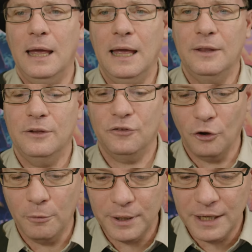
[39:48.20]
and there's
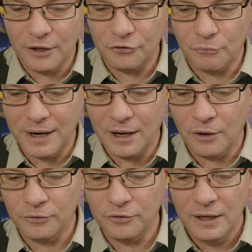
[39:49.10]
nobody else
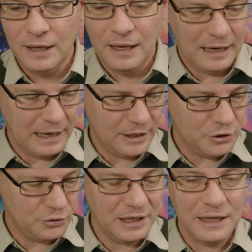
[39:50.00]
around,
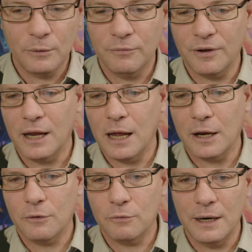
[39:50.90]
and you're dealing with a,
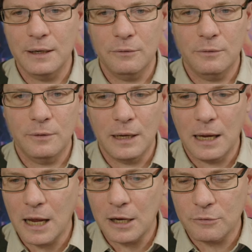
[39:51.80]
a great
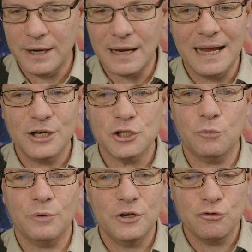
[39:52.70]
a great
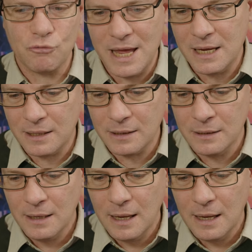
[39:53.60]
ancient red dragon.